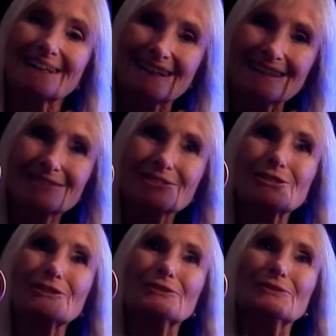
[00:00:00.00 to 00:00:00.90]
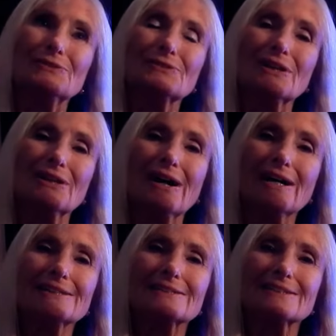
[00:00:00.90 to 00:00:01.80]
into the
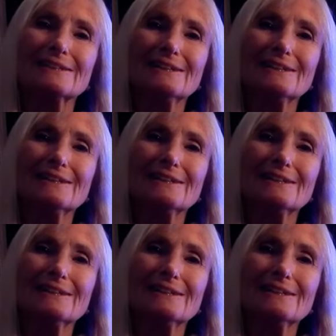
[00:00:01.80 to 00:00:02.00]
light.